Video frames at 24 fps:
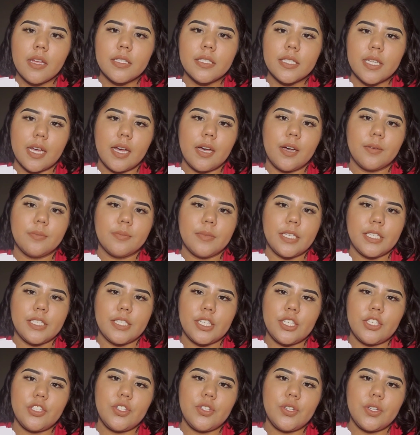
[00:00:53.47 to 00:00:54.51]
to help me
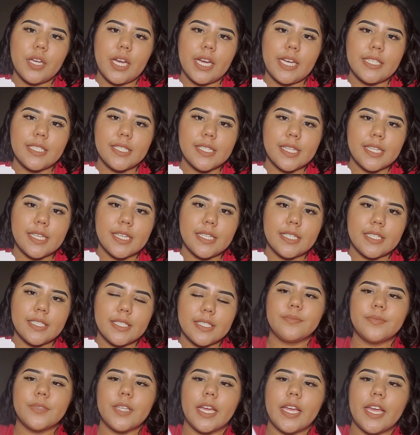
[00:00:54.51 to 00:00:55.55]
teach you guys this.
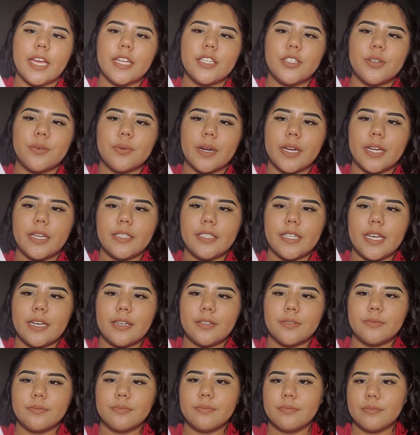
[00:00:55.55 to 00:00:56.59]
I had to write
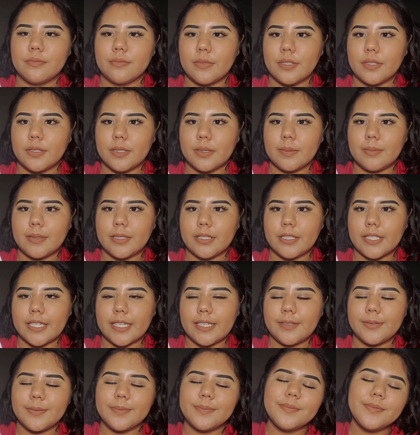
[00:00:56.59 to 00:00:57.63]
down, oh it blurred
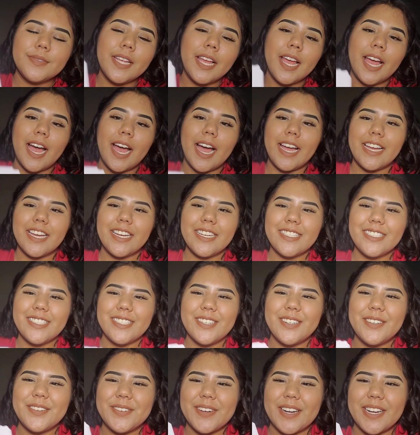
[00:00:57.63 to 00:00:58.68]
out, I had
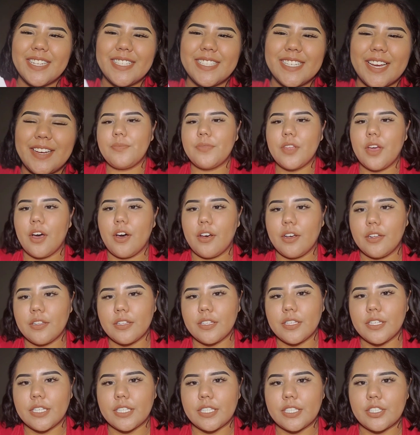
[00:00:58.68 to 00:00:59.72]
to write down all
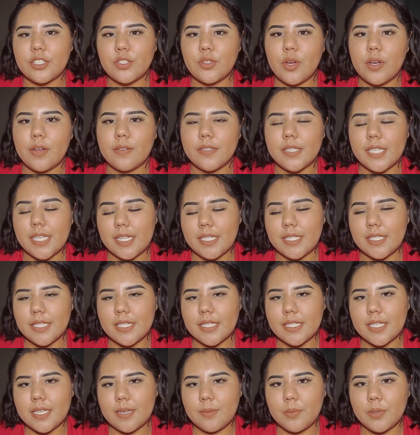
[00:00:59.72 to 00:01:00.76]
the 12 sentence
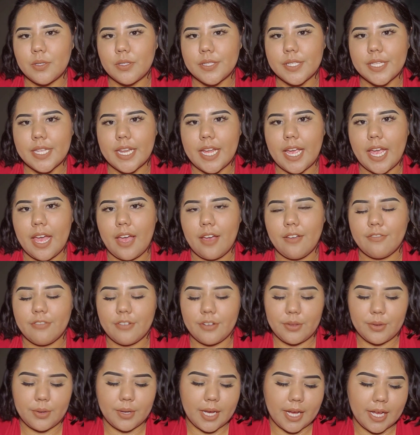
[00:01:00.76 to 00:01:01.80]
examples that I have for
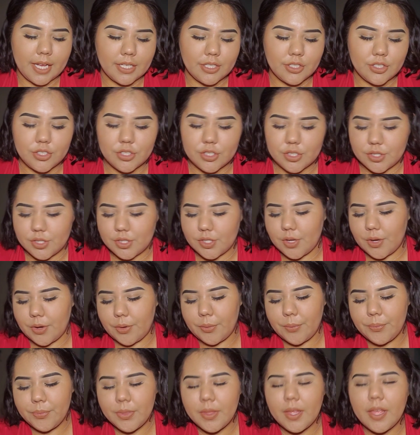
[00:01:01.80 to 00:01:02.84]
you guys just so
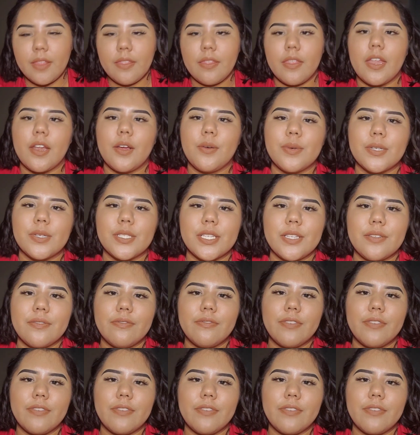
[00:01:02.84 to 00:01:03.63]
that I wasn't